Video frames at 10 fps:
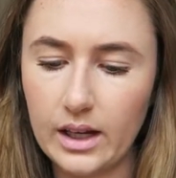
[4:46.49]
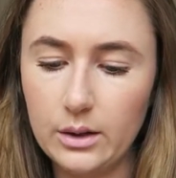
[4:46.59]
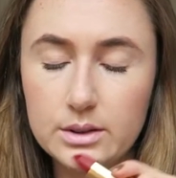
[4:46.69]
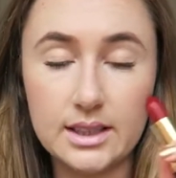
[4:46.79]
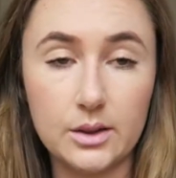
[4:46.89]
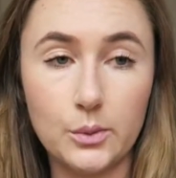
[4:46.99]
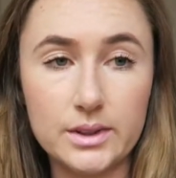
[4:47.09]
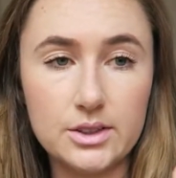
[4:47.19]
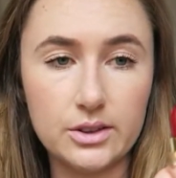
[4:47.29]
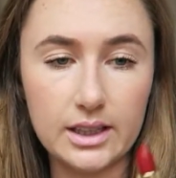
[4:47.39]
I would say a
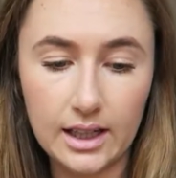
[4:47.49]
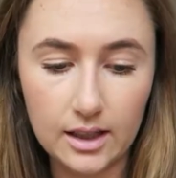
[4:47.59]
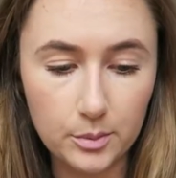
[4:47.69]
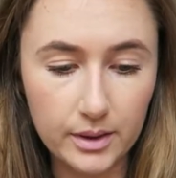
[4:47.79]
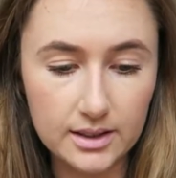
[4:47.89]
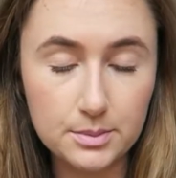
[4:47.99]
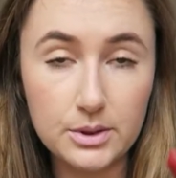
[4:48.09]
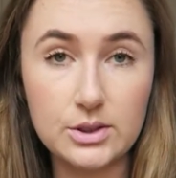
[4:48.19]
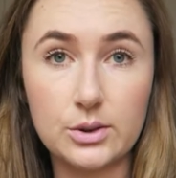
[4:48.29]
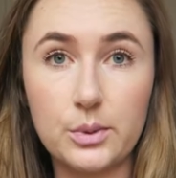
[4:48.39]
wintry color, but I
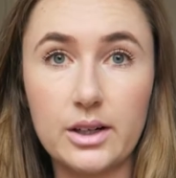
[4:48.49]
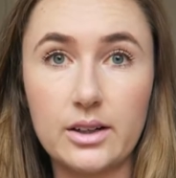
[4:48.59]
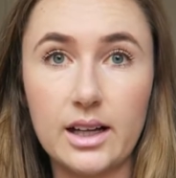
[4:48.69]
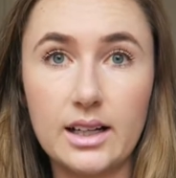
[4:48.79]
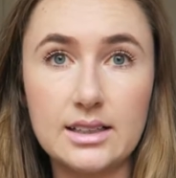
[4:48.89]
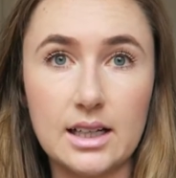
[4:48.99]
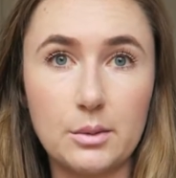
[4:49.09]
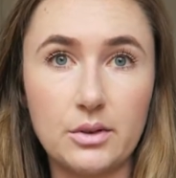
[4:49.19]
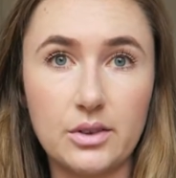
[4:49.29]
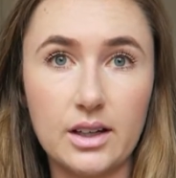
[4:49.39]
suppose you could wear it any time
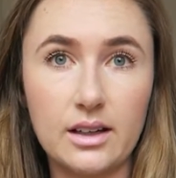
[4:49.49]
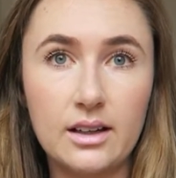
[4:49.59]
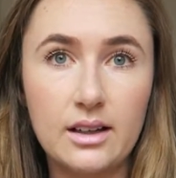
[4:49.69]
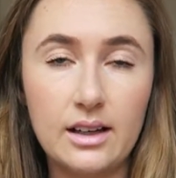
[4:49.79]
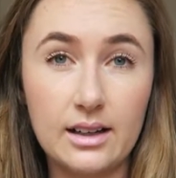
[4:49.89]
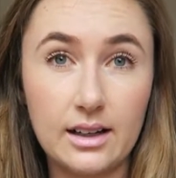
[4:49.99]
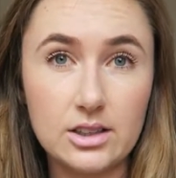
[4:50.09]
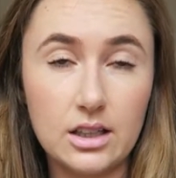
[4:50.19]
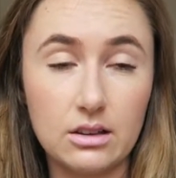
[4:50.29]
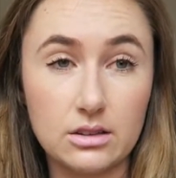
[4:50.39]
of year. It
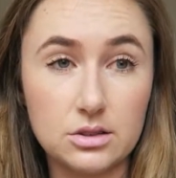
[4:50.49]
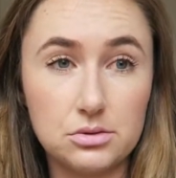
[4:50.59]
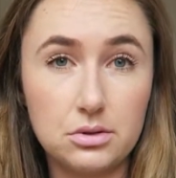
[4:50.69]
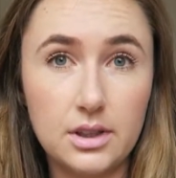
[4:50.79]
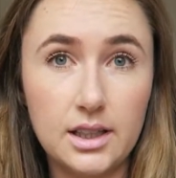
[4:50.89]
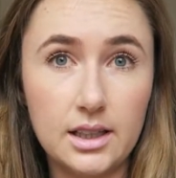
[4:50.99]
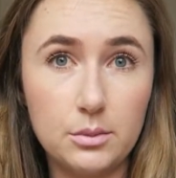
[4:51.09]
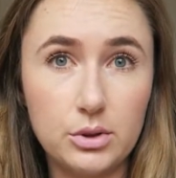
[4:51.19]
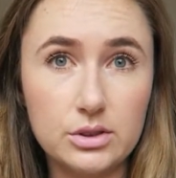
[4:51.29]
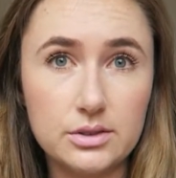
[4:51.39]
actually looks really
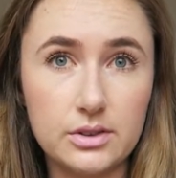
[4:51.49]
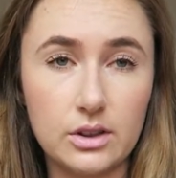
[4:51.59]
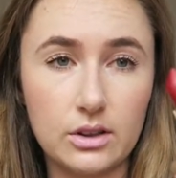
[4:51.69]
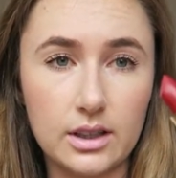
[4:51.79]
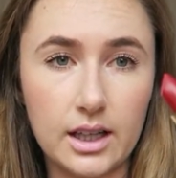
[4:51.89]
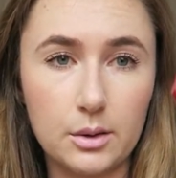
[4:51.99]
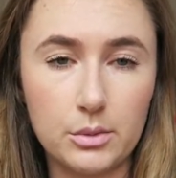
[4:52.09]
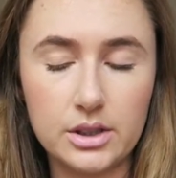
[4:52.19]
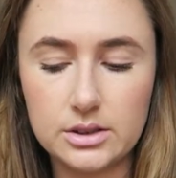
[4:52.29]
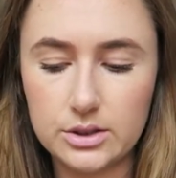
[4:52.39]
beautiful on
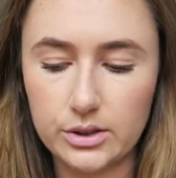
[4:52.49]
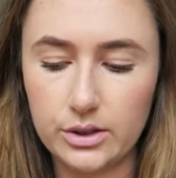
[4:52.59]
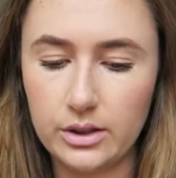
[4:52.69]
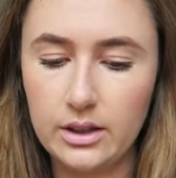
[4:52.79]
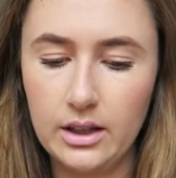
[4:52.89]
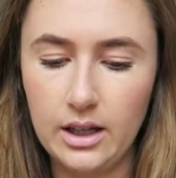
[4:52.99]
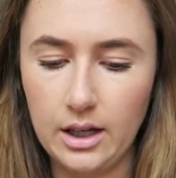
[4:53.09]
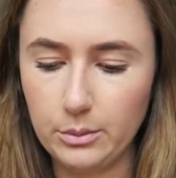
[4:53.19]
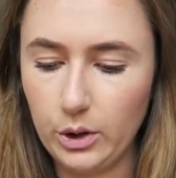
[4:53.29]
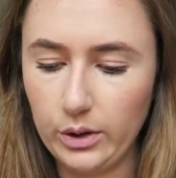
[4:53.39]
camera, so
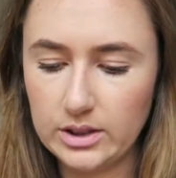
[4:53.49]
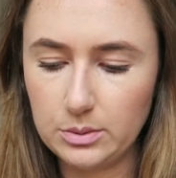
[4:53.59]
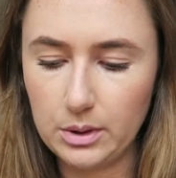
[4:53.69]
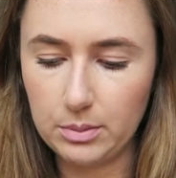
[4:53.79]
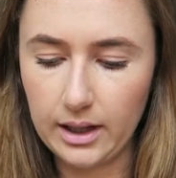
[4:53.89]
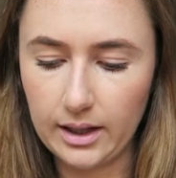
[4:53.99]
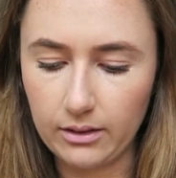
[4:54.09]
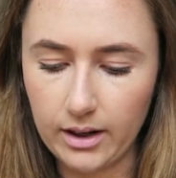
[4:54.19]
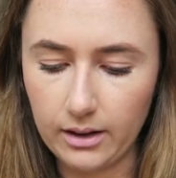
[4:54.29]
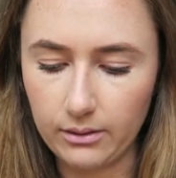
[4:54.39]
I'm going to be playing
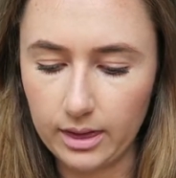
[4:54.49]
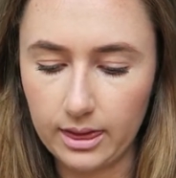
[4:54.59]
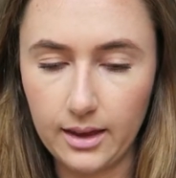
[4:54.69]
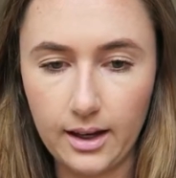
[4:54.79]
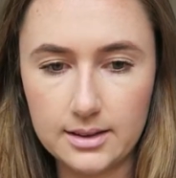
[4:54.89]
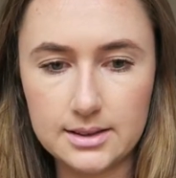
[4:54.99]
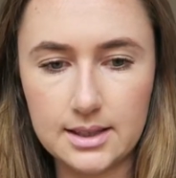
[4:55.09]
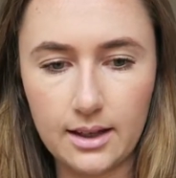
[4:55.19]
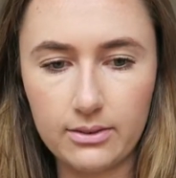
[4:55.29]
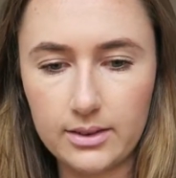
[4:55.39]
around with that
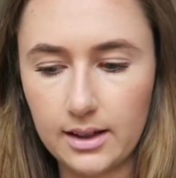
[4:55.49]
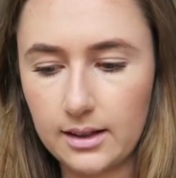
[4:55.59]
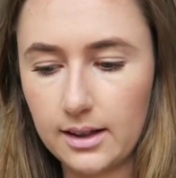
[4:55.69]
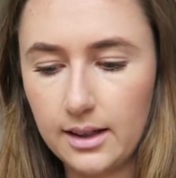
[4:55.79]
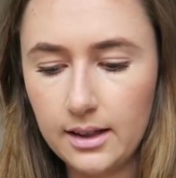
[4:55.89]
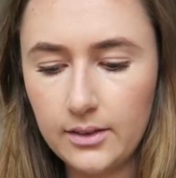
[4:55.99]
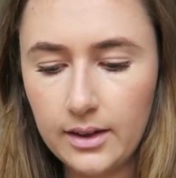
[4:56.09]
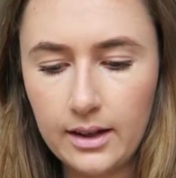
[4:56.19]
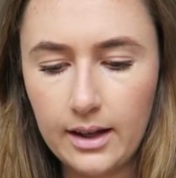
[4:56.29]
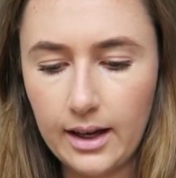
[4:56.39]
definitely.
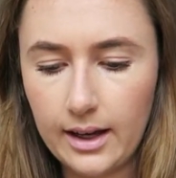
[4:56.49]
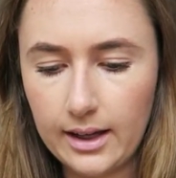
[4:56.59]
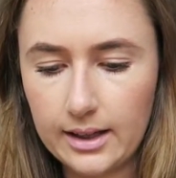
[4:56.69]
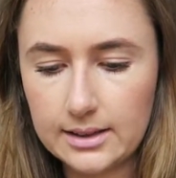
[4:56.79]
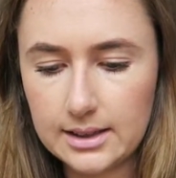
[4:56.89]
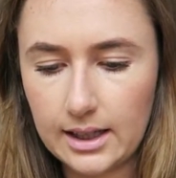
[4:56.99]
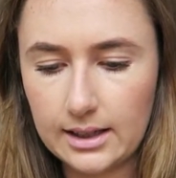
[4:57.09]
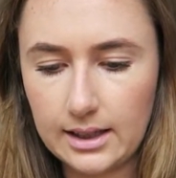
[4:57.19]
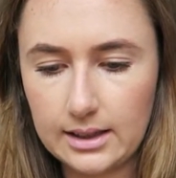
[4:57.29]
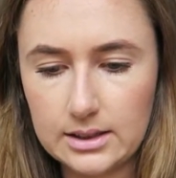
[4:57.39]
And
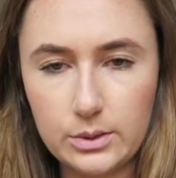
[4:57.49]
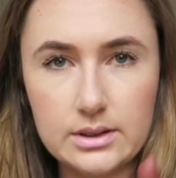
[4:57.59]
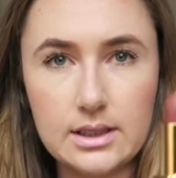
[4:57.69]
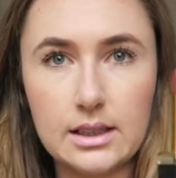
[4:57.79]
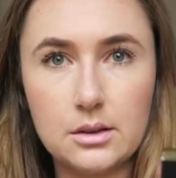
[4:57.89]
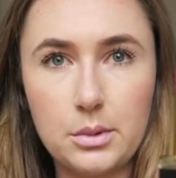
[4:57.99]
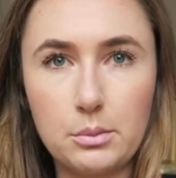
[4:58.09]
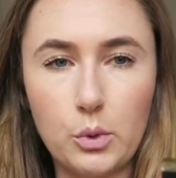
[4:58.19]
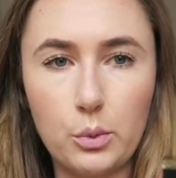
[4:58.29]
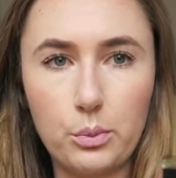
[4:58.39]
then this one's a little bit
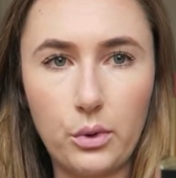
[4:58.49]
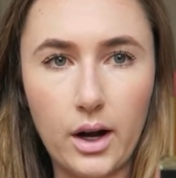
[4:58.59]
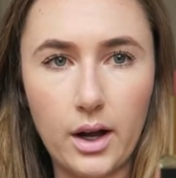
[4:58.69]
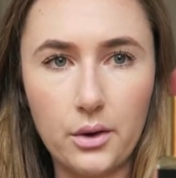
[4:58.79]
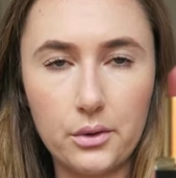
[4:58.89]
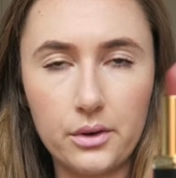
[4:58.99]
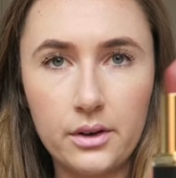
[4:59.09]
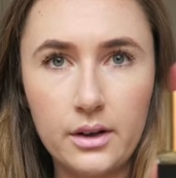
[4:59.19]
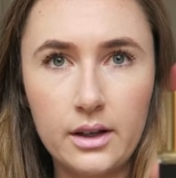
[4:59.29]
more brown.